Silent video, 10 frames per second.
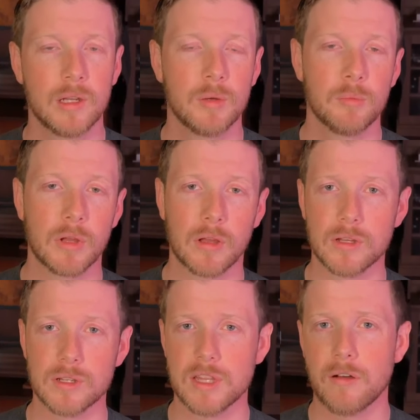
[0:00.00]

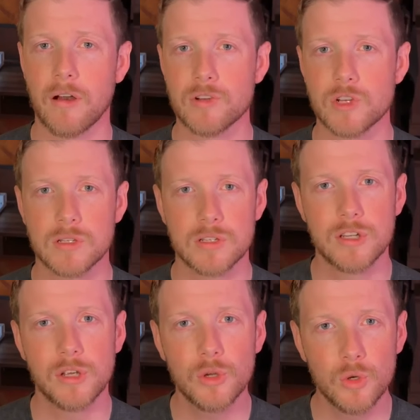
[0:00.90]
because there are just
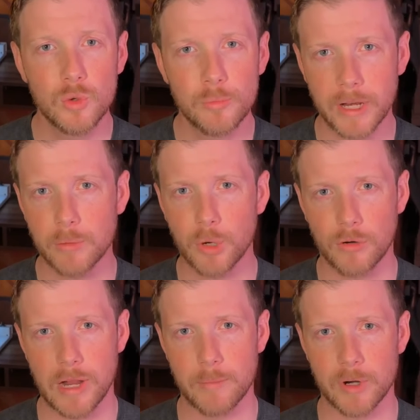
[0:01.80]
too many
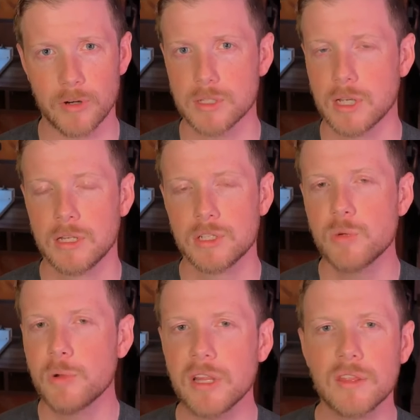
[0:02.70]
parameters, too
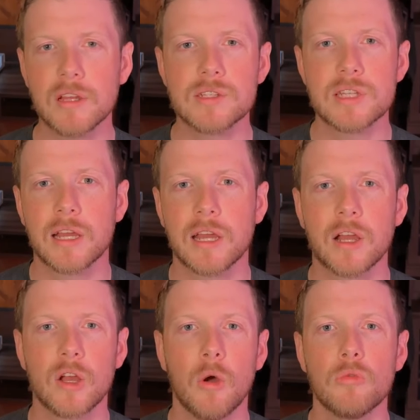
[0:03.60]
many things that can
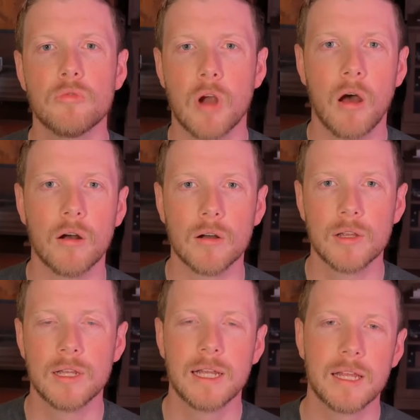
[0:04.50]
go wrong
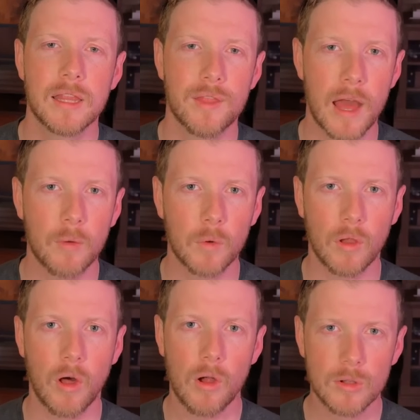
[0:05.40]
that will
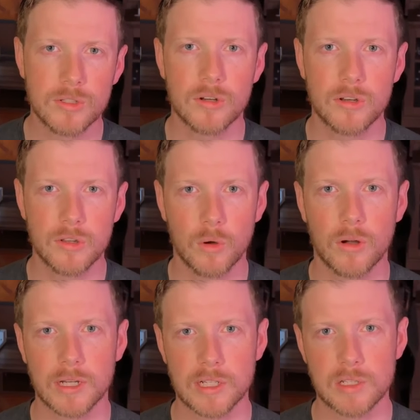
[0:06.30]
alter your
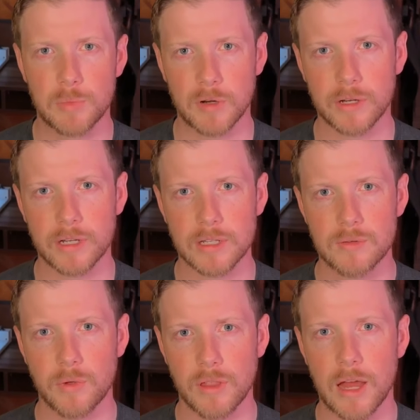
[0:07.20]
experience
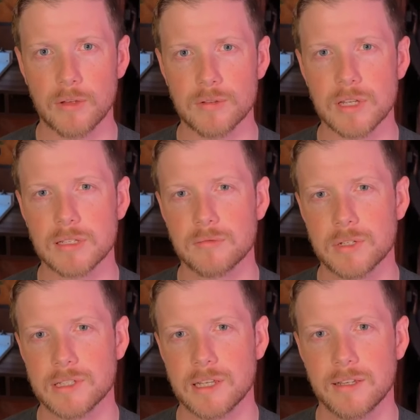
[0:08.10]
with how you taste
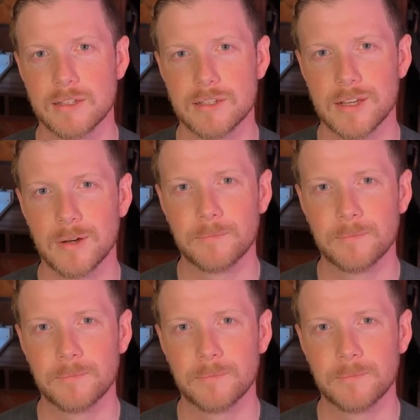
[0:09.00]
whiskey. So